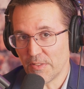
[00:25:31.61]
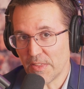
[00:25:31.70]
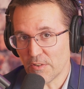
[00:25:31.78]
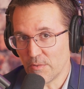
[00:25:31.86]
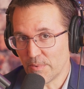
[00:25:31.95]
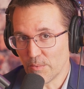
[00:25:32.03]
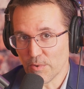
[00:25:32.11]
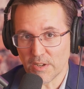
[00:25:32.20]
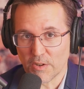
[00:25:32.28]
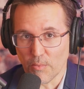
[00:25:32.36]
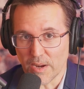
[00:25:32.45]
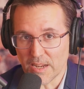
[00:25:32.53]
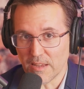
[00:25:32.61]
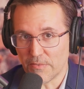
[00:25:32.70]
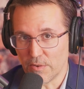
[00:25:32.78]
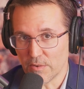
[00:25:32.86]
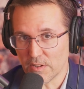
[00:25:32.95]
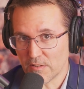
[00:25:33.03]
I think it would be really great
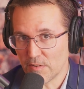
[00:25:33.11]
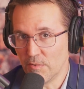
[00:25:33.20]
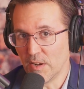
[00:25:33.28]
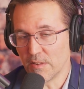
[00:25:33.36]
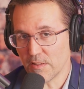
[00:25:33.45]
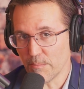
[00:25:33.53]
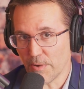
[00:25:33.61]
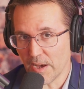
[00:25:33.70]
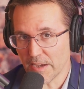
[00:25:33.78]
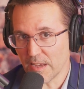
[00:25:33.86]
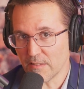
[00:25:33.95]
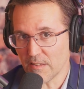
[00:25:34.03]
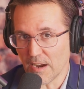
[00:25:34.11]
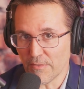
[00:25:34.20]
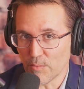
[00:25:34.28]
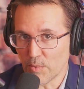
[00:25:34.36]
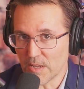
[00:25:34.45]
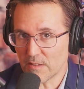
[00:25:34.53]
if you could tune into the podcast
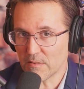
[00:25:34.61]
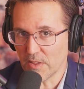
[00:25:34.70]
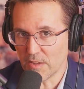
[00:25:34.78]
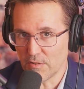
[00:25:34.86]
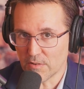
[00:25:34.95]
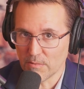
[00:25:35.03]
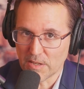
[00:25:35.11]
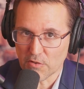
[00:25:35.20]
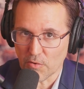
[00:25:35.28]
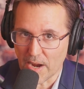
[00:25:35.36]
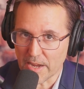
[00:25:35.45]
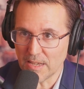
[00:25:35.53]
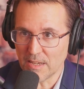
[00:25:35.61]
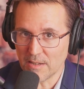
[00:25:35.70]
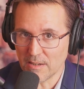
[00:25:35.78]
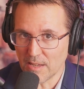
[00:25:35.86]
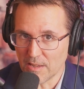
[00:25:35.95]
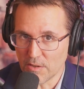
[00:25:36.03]
every week so that you could be
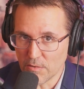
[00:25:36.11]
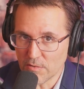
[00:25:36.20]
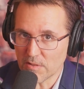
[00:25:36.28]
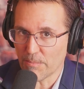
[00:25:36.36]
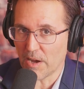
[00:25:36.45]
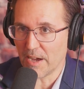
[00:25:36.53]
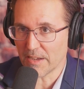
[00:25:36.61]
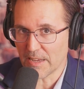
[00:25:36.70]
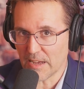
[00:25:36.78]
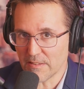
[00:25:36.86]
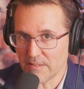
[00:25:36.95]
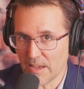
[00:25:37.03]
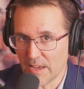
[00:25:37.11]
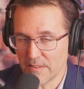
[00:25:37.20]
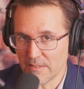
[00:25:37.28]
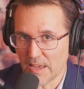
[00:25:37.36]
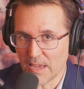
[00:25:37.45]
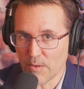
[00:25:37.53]
tracking and use the podcast
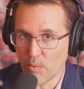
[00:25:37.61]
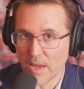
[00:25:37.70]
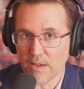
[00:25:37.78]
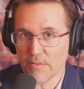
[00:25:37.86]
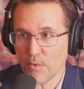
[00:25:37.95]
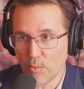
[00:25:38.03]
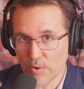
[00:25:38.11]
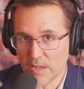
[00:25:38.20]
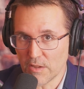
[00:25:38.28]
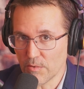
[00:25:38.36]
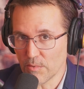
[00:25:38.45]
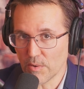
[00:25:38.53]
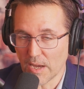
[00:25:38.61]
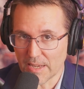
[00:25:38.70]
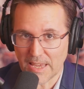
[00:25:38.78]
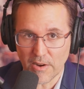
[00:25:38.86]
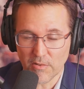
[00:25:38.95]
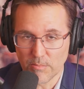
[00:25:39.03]
as a way of holding you
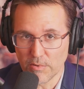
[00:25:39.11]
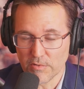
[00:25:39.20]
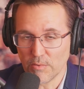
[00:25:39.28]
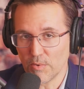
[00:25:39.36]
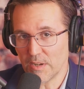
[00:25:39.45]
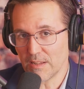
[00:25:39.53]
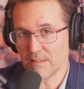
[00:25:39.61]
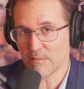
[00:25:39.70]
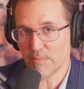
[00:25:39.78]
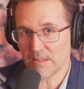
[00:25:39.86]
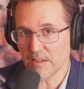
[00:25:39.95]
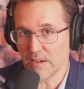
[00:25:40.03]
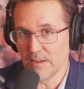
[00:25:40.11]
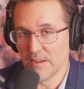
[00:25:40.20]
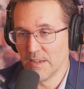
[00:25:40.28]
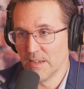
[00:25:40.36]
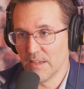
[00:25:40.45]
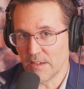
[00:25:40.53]
accountable to what needs to be done.
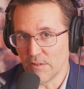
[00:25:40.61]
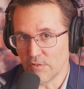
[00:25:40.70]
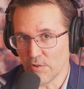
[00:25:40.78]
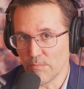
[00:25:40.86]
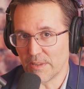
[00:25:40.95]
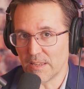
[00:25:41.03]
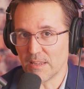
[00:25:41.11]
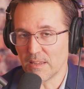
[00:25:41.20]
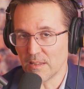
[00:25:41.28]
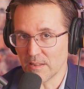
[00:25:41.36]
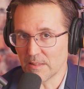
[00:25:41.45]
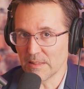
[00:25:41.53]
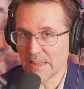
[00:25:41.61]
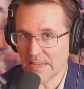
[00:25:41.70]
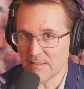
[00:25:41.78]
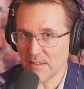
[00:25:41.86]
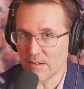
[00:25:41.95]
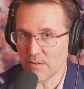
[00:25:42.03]
Don't be
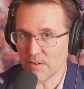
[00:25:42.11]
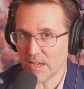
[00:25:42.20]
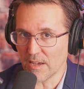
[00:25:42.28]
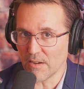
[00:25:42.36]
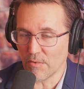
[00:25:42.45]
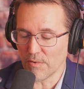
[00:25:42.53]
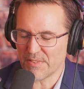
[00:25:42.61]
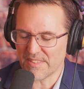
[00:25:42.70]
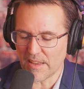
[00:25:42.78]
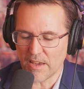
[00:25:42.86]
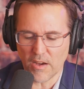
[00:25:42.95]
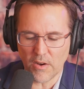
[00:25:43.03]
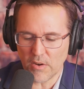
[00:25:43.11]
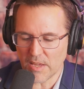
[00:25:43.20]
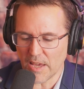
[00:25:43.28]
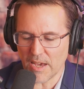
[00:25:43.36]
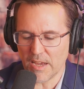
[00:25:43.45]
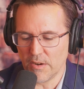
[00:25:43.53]
lazy or say, oh
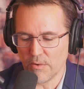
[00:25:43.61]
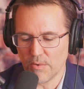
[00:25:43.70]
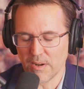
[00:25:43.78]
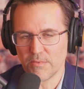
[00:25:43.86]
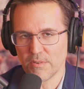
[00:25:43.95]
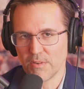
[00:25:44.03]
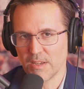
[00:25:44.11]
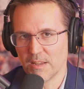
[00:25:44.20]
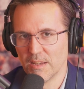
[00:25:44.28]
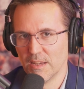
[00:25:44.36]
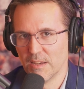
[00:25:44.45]
yeah, I know what I'm doing.